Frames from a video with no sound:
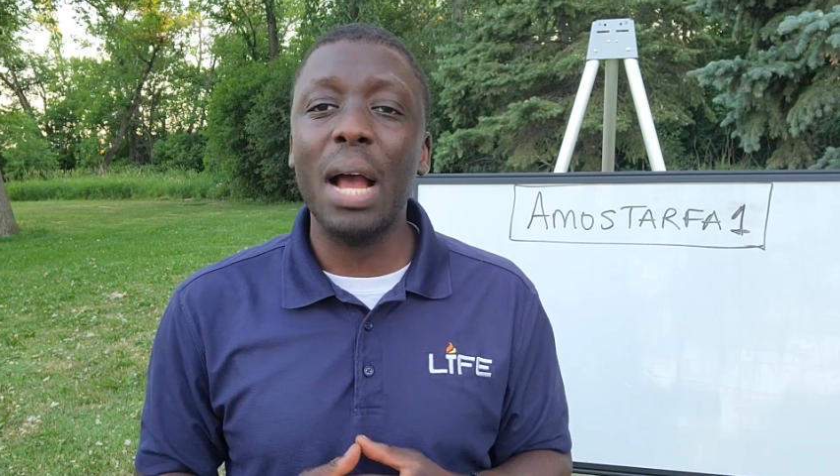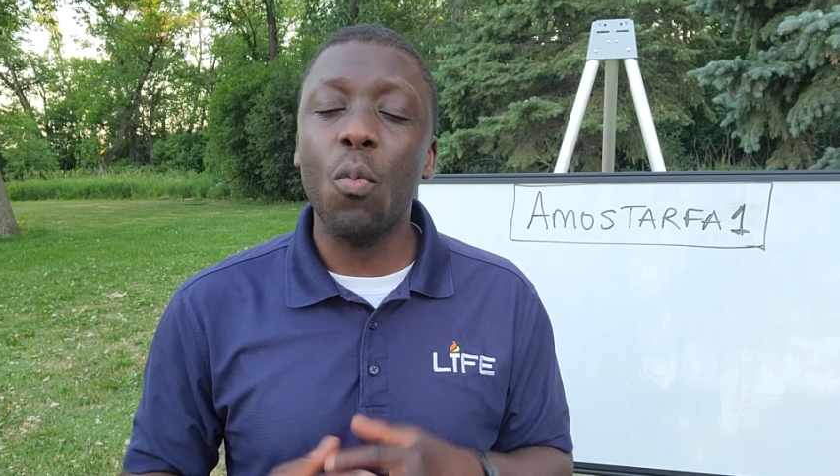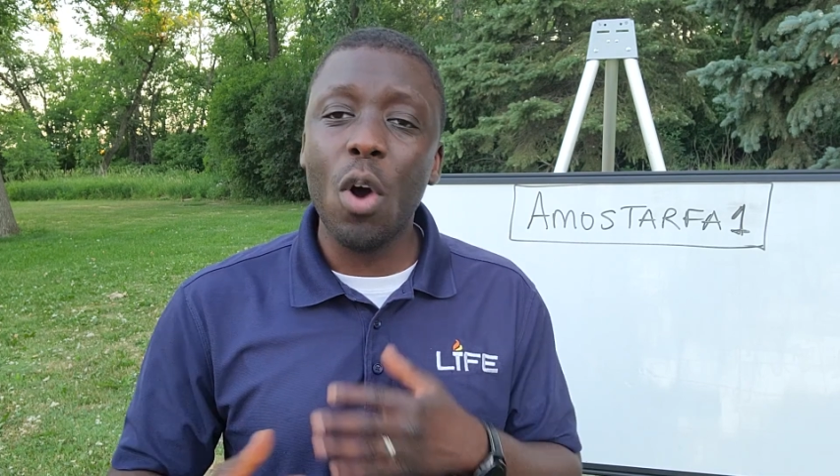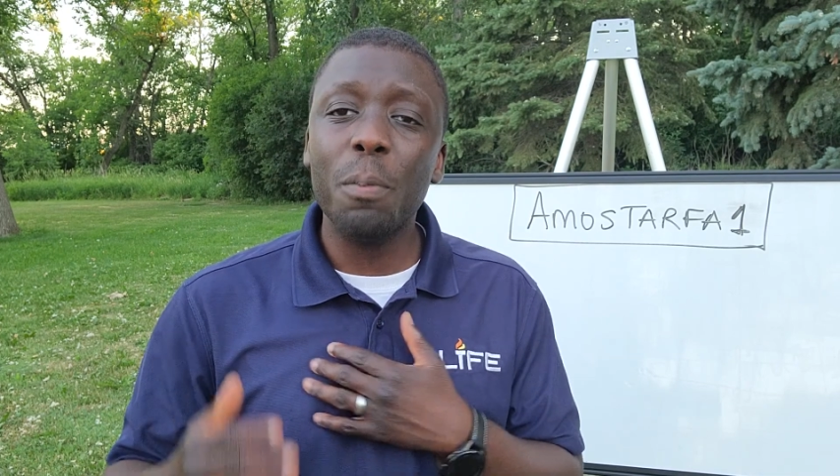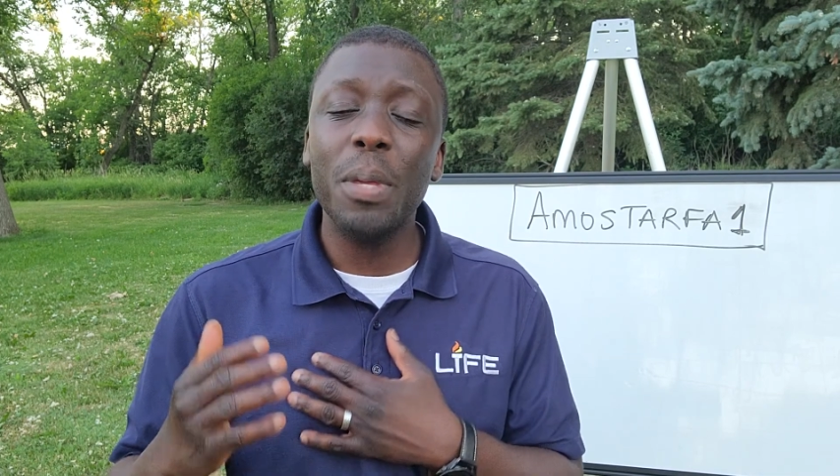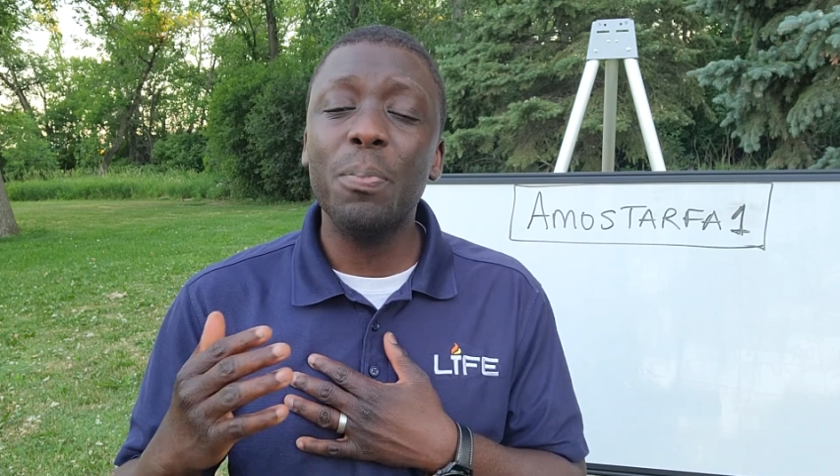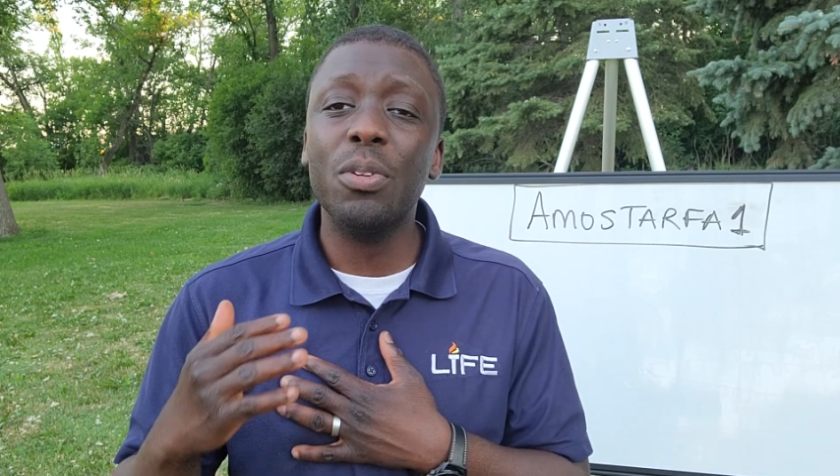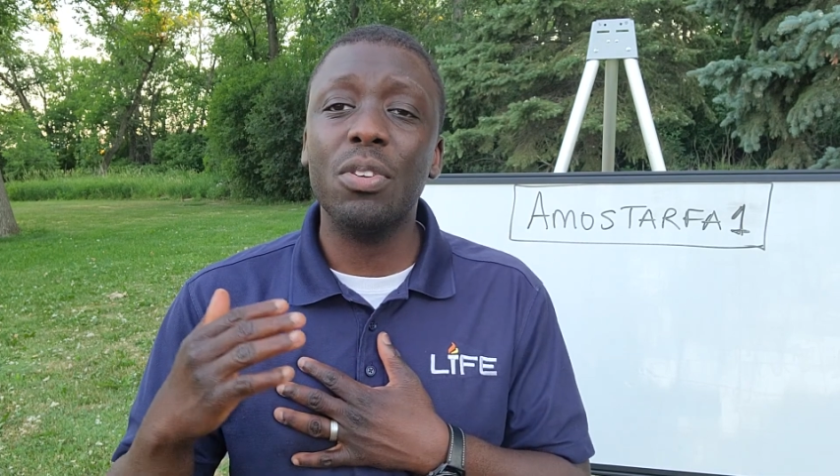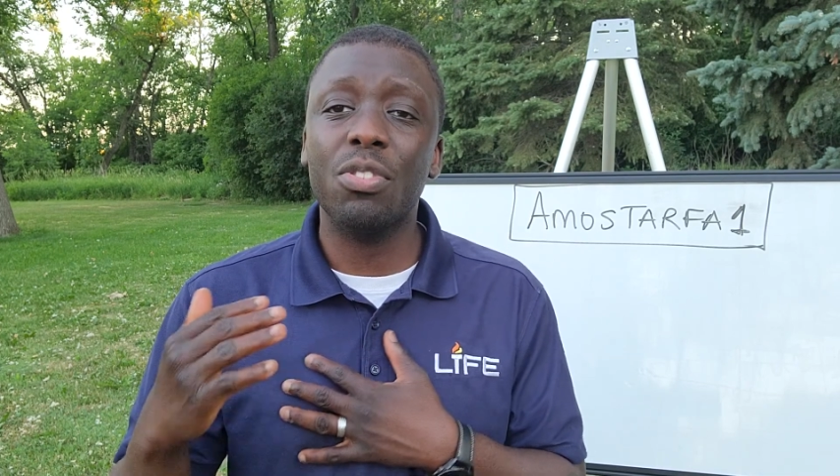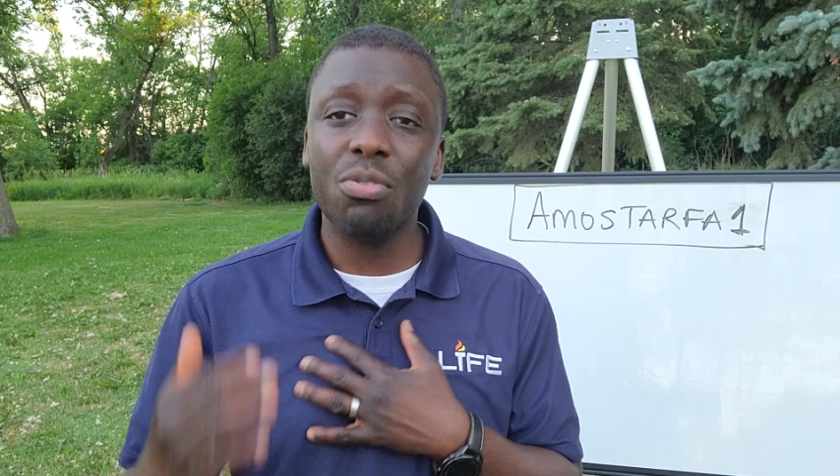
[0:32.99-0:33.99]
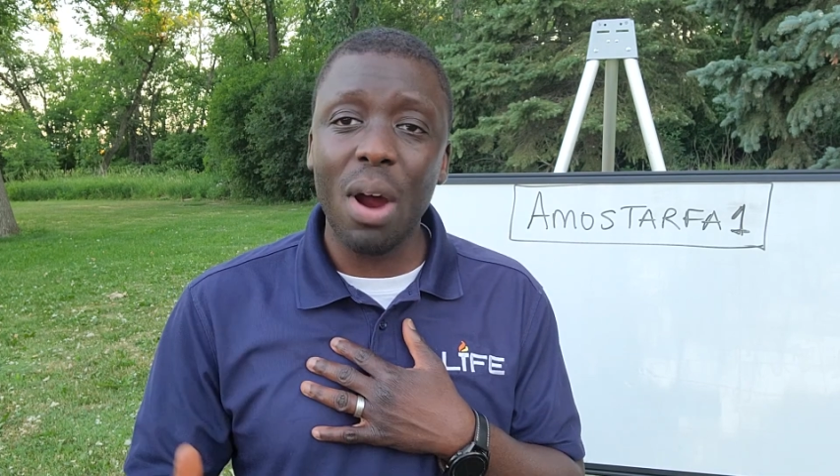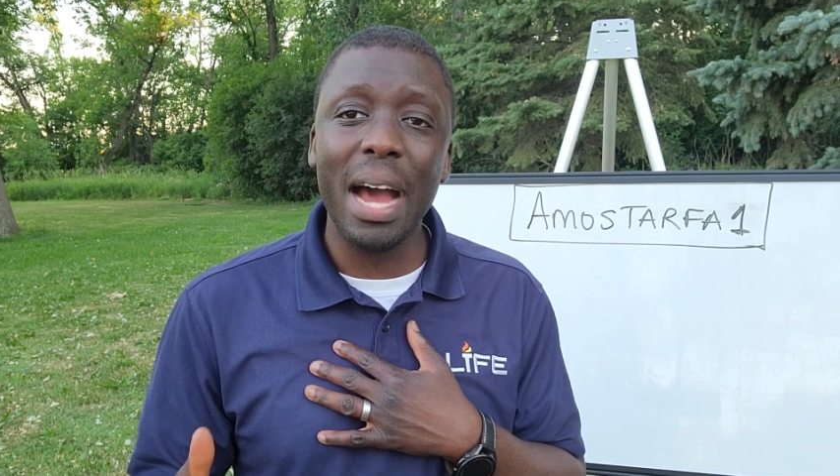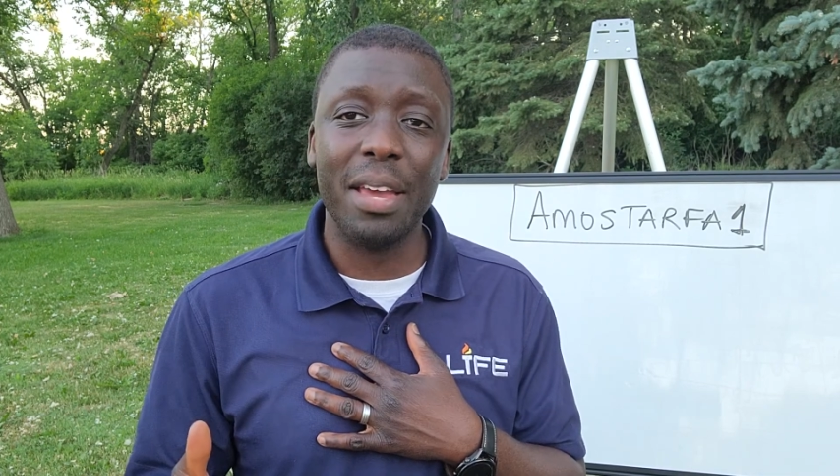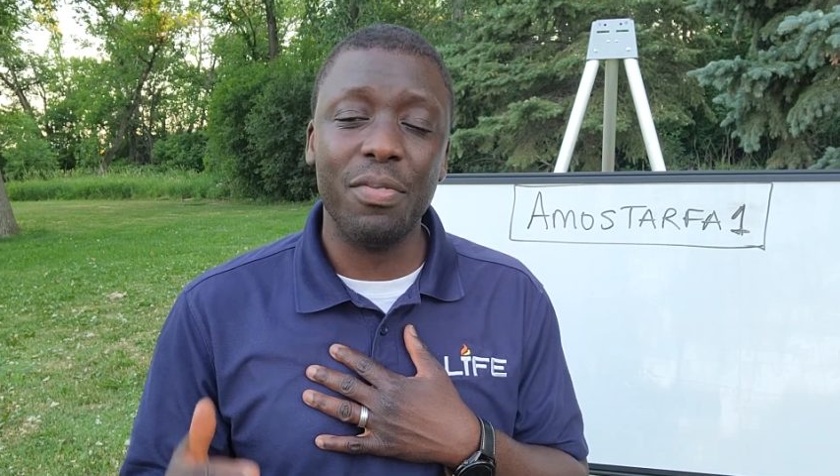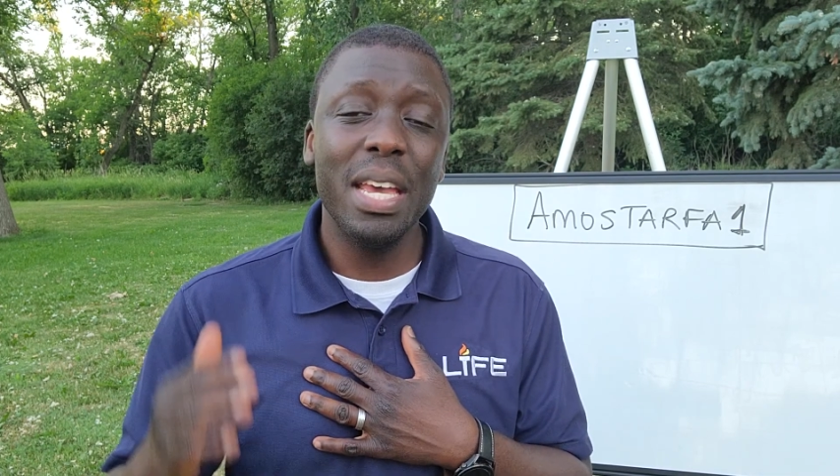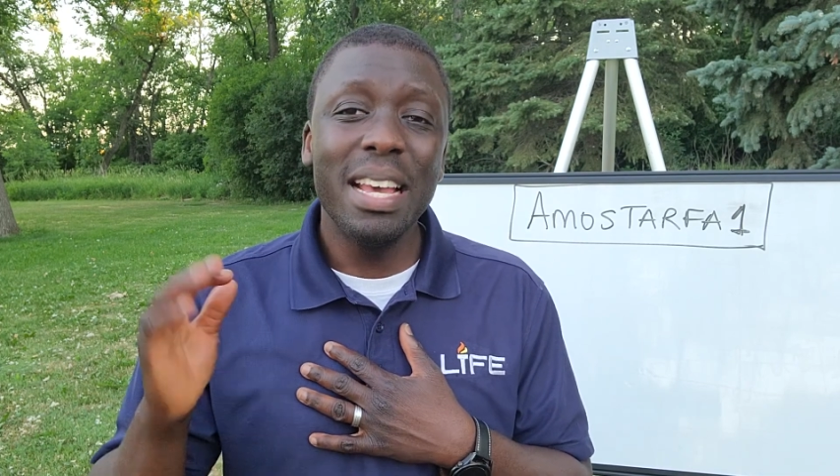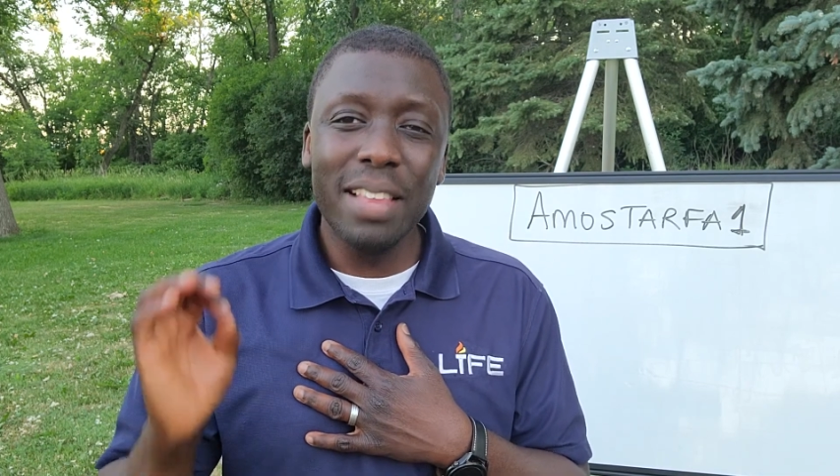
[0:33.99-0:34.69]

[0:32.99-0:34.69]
I want people to thrive.